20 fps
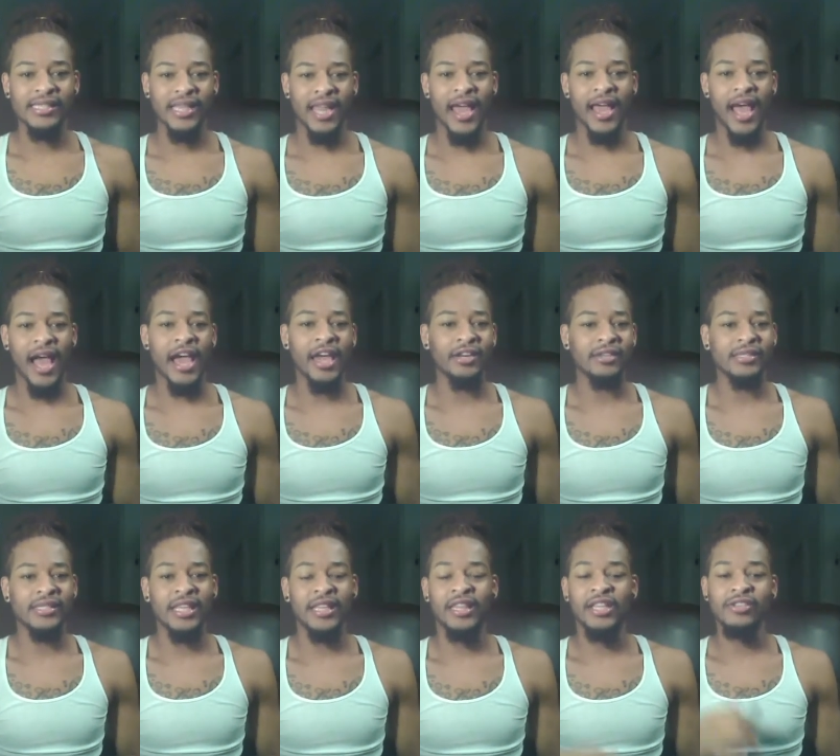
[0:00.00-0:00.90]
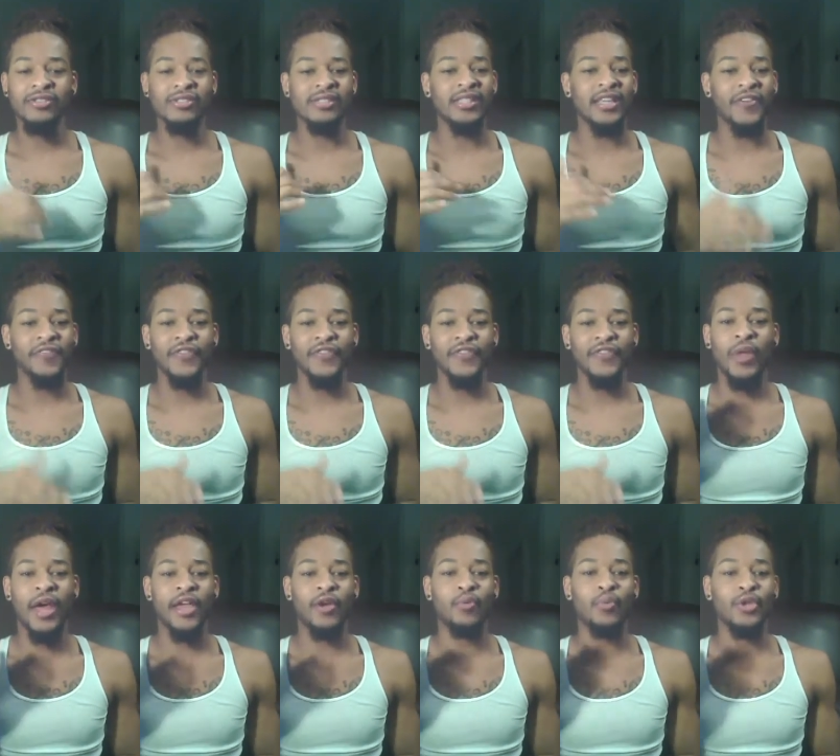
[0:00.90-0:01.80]
Like, I understand there's difference.
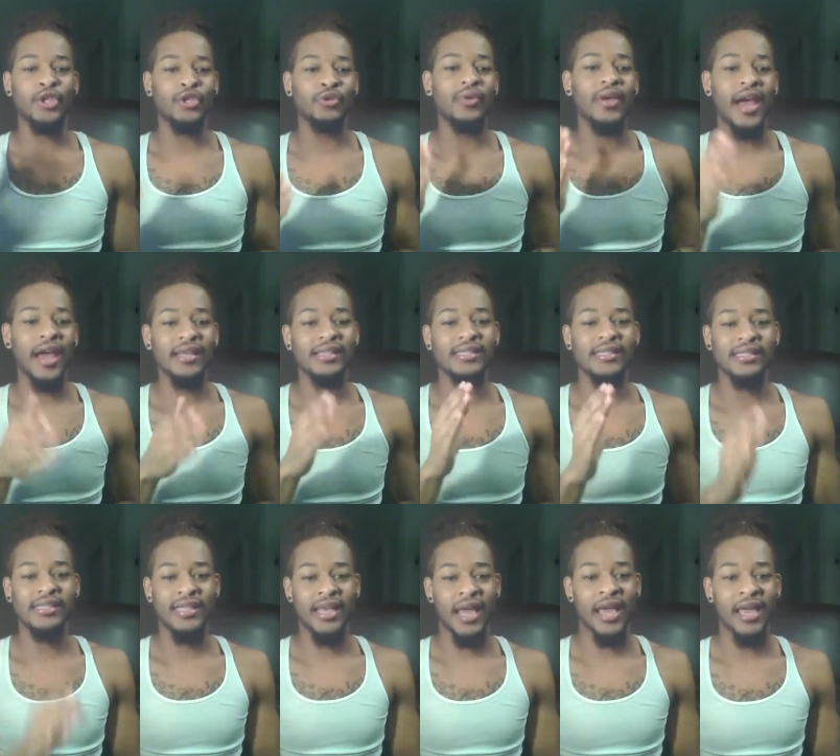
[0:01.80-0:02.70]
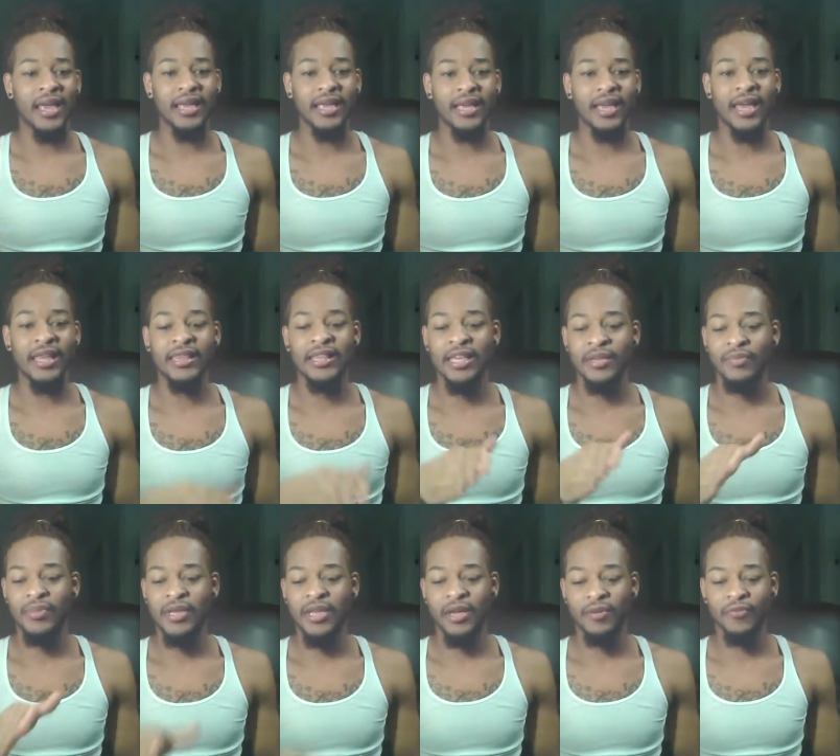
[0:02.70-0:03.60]
Like, when you guys date and
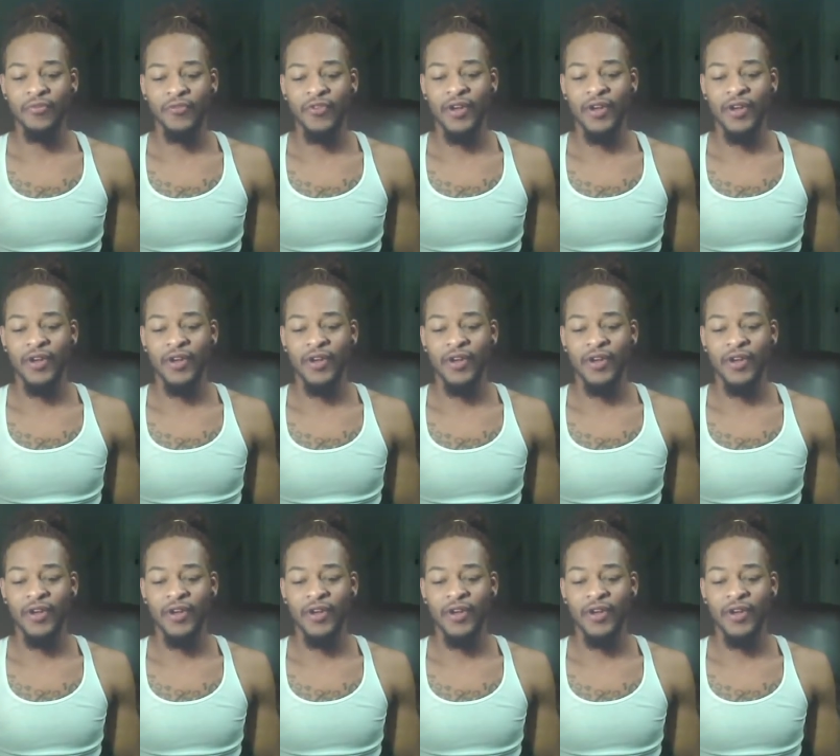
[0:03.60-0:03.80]
then become